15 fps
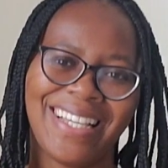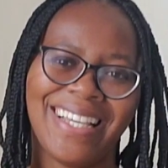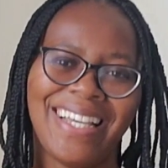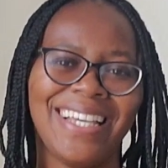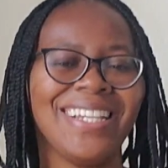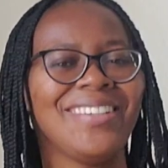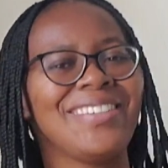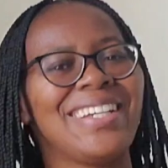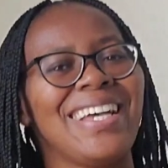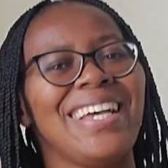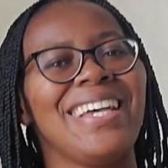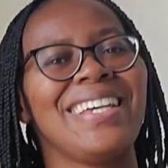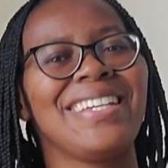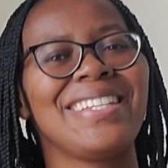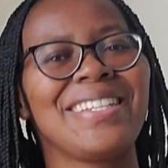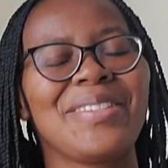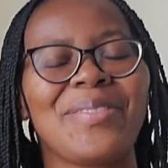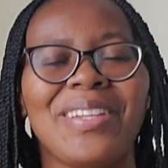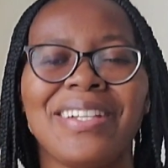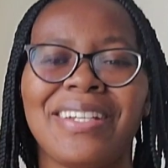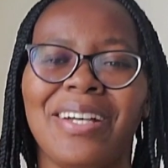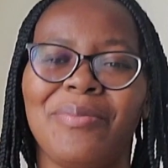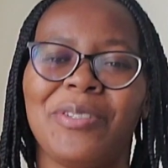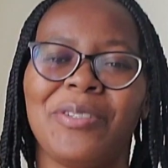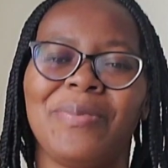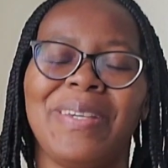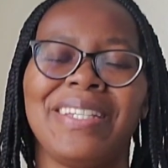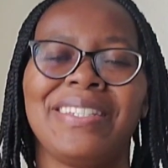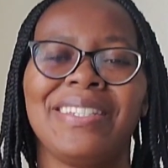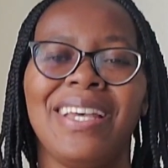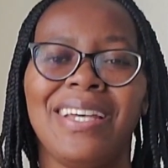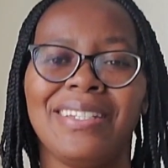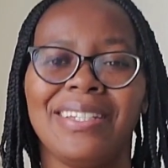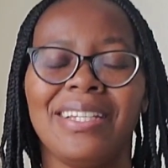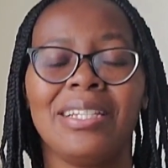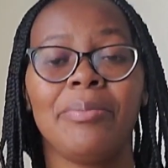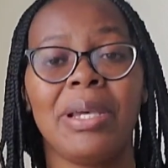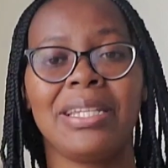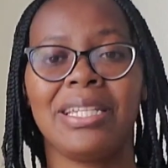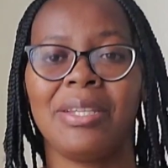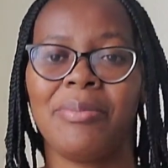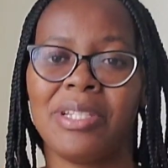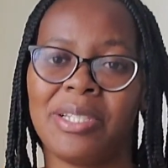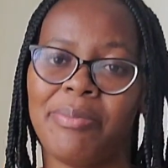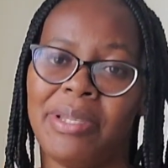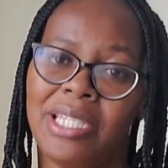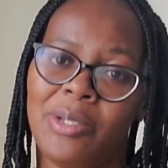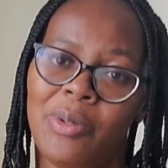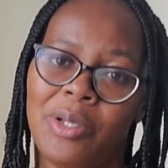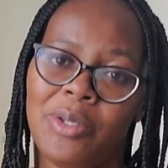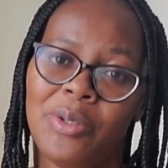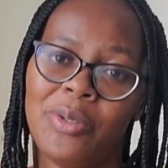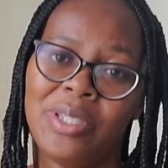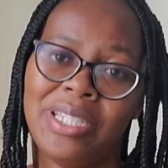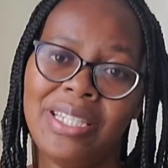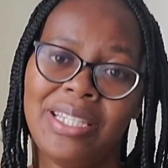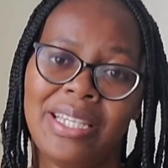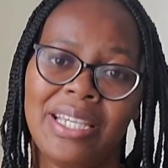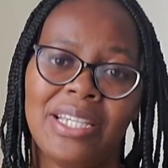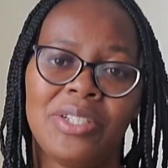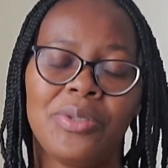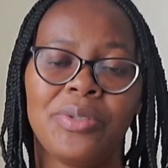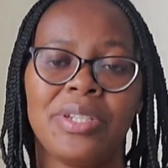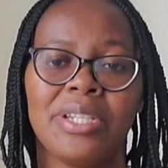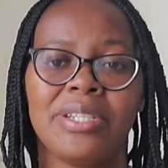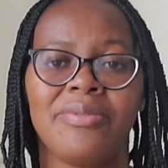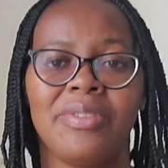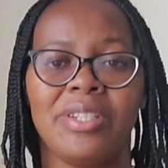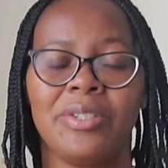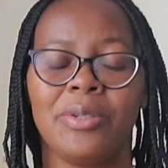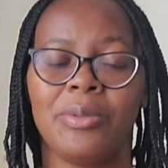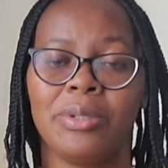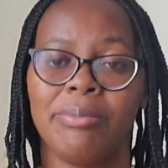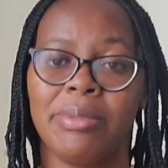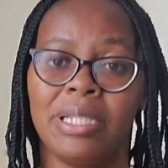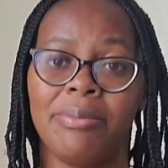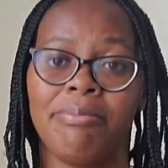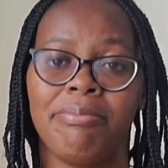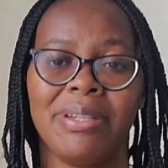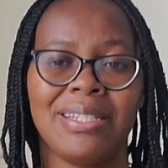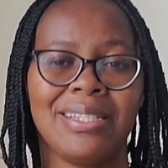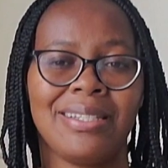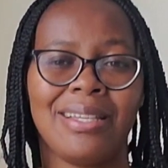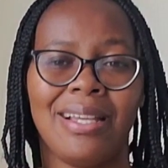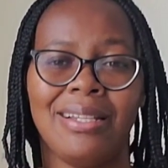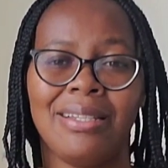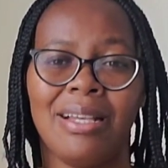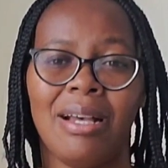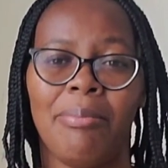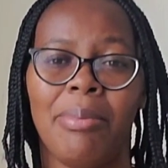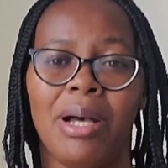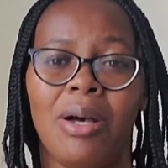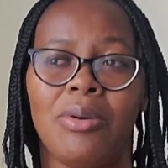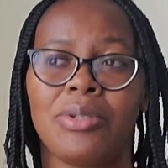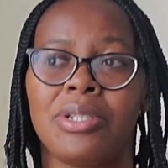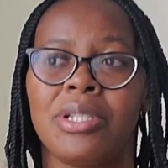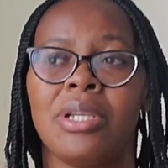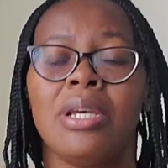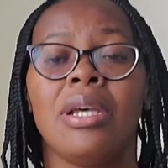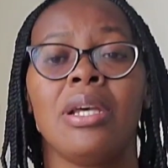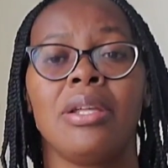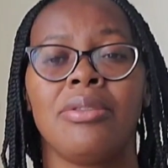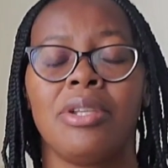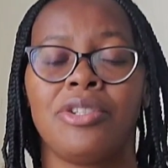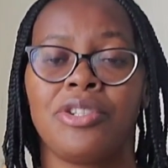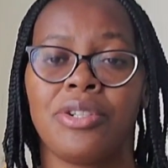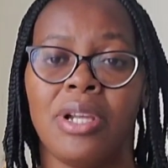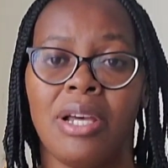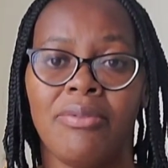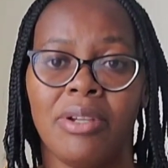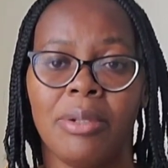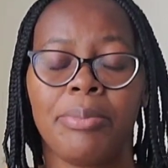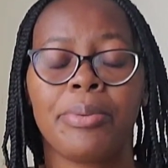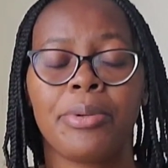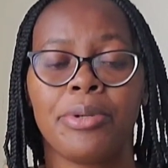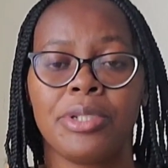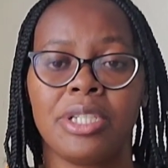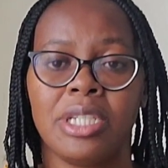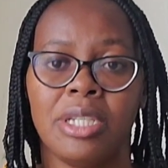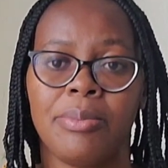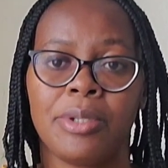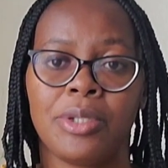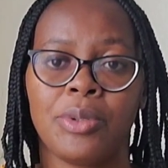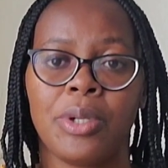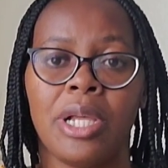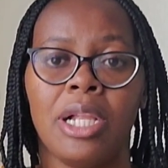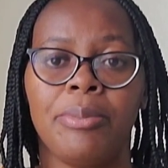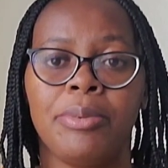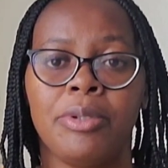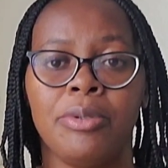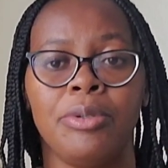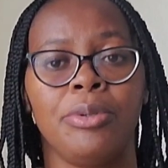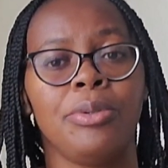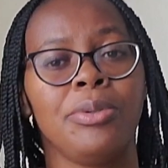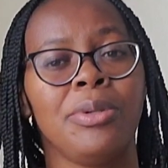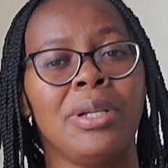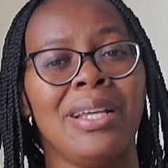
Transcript: Hello guys, welcome to my channel. My name is Kenyanyoutuber and today's video will be basically about the travel pro tips to help you